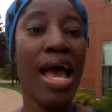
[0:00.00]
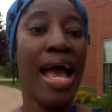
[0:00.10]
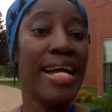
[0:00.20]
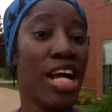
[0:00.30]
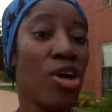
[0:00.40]

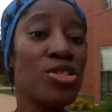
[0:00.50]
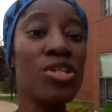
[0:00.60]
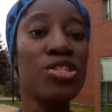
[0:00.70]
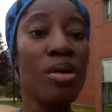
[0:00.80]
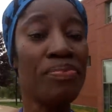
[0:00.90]
And
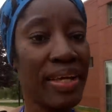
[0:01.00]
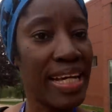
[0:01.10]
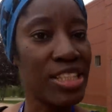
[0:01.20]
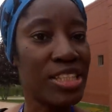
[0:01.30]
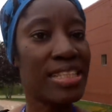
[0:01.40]
also some
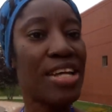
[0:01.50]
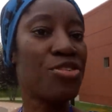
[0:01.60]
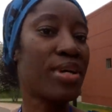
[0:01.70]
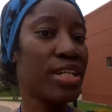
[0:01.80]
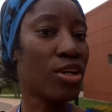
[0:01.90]
things
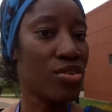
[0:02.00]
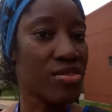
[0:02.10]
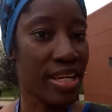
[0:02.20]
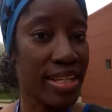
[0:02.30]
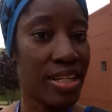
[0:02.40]
that you can
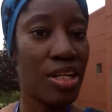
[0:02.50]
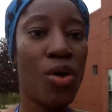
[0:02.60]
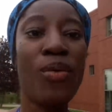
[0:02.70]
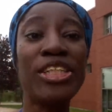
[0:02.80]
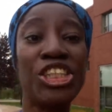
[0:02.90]
consider
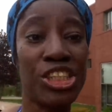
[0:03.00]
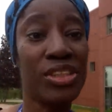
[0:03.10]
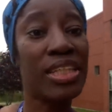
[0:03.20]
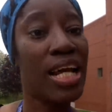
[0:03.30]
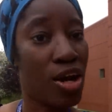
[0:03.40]
when
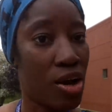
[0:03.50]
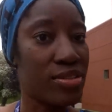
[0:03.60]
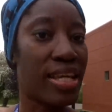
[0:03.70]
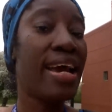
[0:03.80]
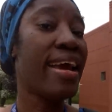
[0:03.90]
choosing a
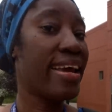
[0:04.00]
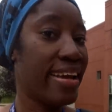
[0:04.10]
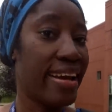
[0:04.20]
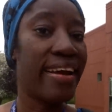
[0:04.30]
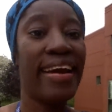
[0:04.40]
course
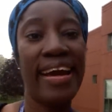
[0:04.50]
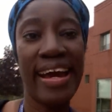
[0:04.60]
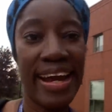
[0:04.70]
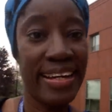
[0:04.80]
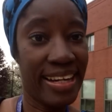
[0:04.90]
here
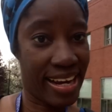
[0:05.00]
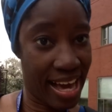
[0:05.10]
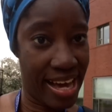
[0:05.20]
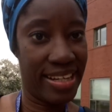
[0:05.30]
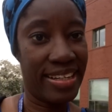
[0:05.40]
in
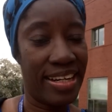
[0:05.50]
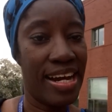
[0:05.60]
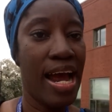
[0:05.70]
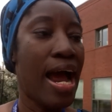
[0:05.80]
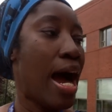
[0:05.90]
Canada.
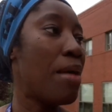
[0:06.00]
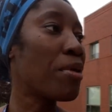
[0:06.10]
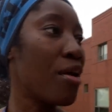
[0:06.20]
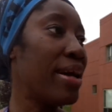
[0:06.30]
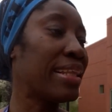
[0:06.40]

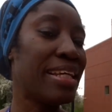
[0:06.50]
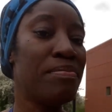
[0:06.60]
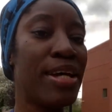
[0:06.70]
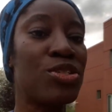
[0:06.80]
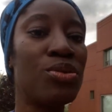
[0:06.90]
I'm currently
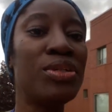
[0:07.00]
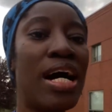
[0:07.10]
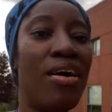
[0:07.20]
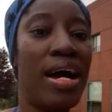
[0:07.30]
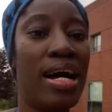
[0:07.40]
in my school
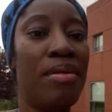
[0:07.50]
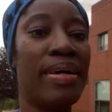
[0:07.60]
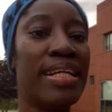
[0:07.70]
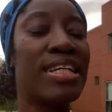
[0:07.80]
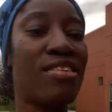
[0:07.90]
now.
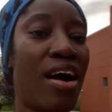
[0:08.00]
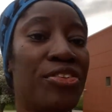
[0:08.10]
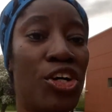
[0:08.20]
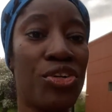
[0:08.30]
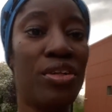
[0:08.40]
I'm in
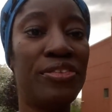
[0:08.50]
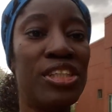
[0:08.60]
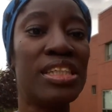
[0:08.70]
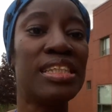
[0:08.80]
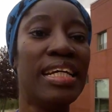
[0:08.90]
Crandall
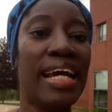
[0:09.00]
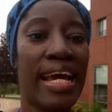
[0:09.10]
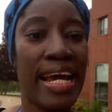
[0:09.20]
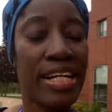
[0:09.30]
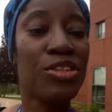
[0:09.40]
University
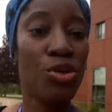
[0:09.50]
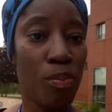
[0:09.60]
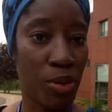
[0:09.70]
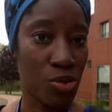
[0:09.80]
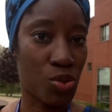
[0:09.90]
in
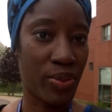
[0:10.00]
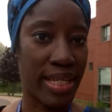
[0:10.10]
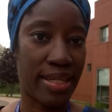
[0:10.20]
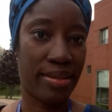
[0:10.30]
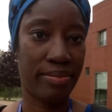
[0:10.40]
New Brunswick.